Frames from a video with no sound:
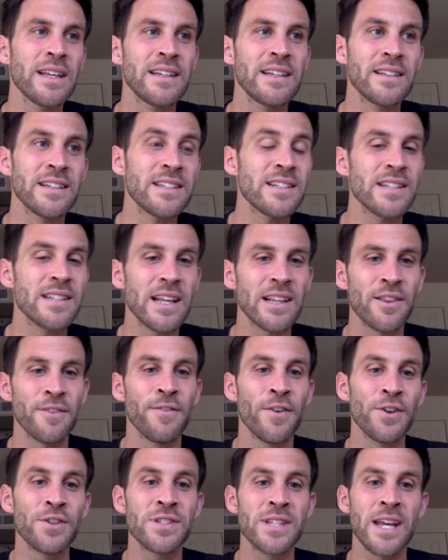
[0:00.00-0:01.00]
this is like the
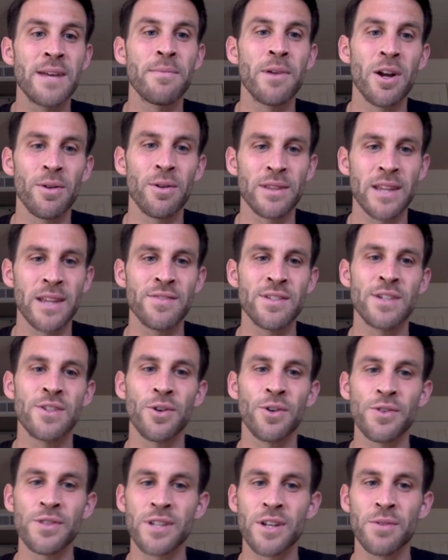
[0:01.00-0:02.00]
first team here with FC
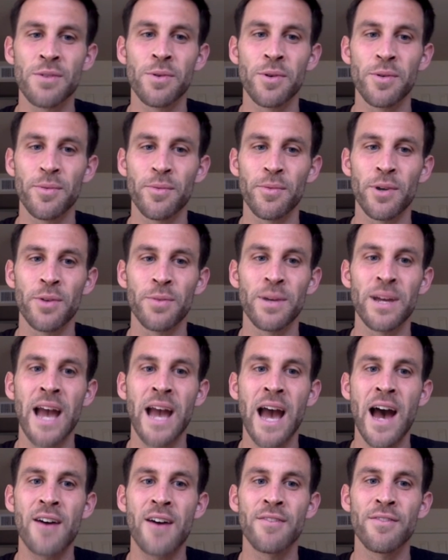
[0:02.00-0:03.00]
Tulsa where we
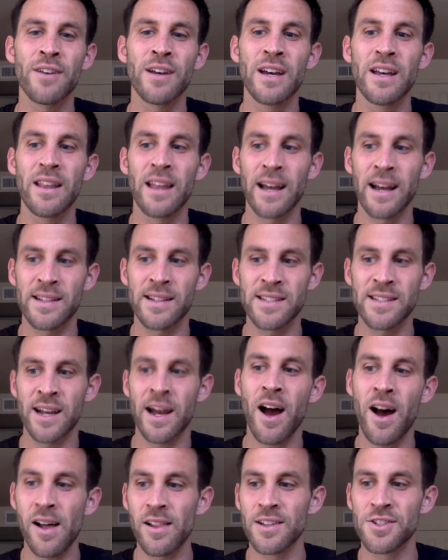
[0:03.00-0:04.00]
have like a
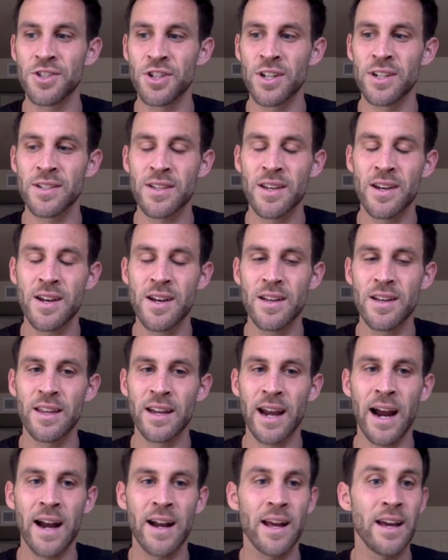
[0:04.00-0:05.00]
psychologist
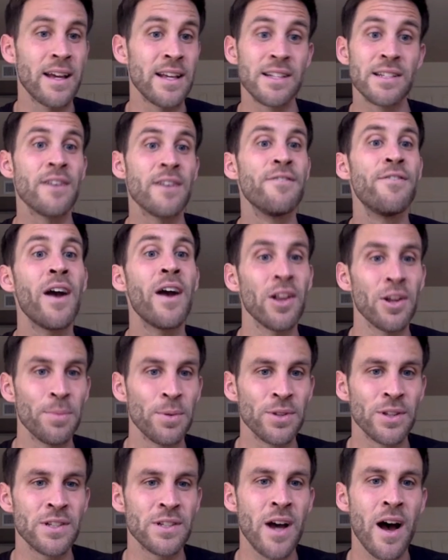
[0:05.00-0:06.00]
that kind of is
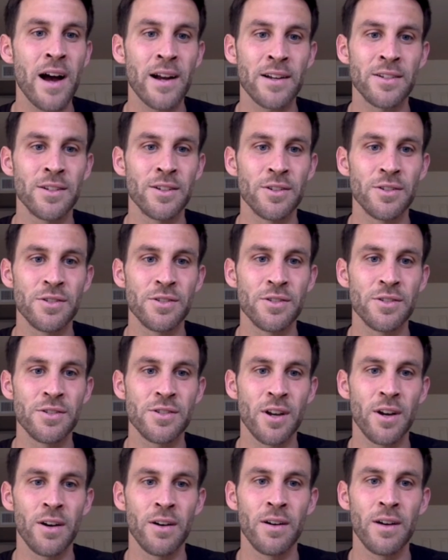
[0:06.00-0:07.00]
available to talk to.
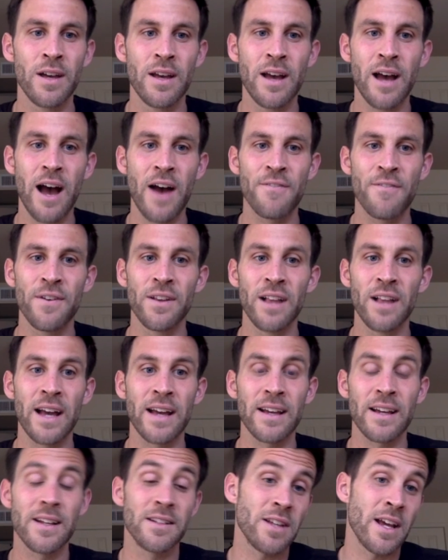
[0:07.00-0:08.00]
So I feel like
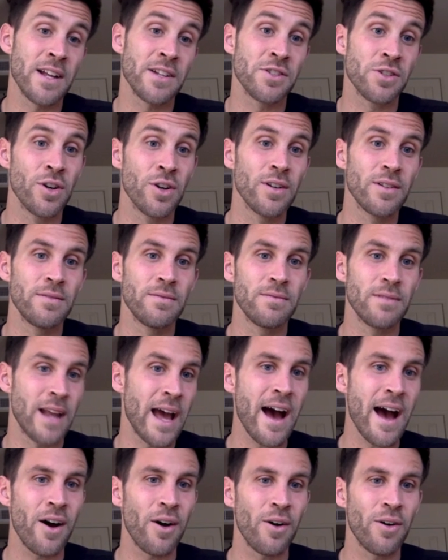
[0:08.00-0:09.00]
it's good
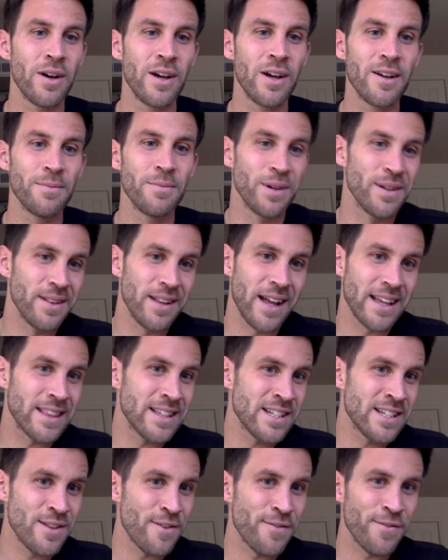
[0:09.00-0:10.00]
now, but like
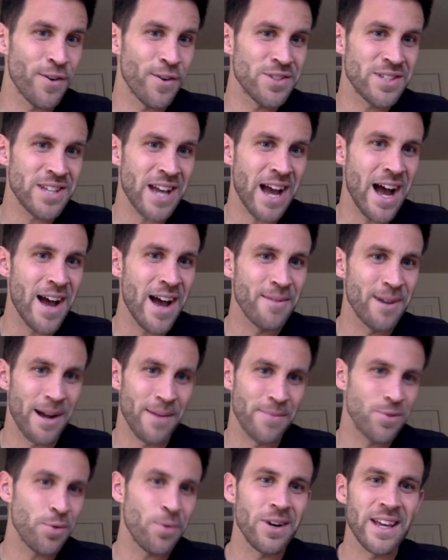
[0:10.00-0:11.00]
this is the first time, and
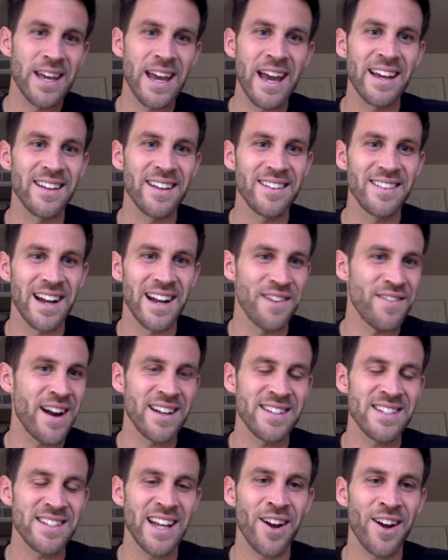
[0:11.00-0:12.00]
I'm 28, that I've
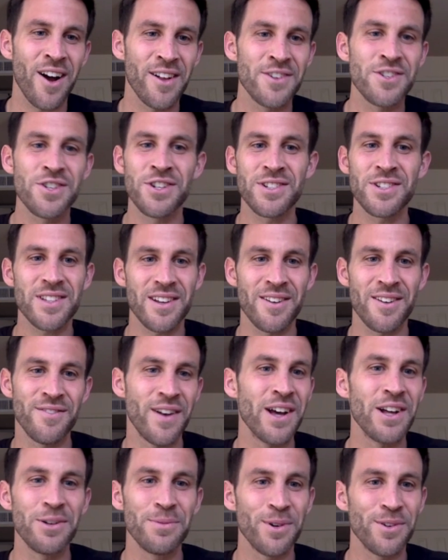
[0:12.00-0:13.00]
had a psychologist
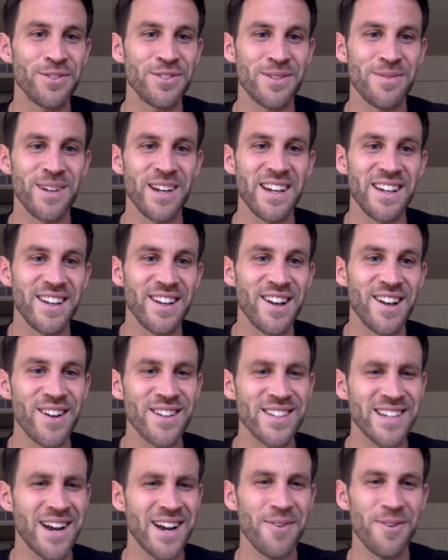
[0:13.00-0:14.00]
available to me. You know,
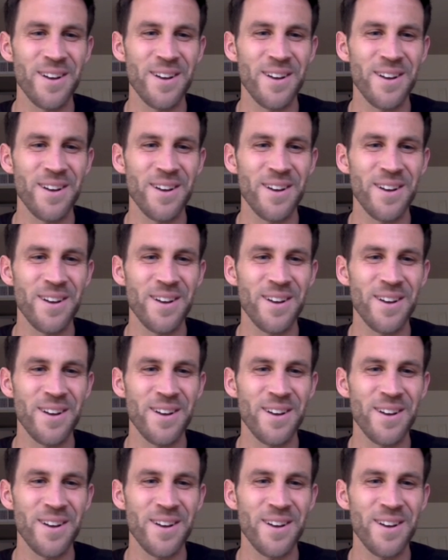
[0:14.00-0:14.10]
it's kind of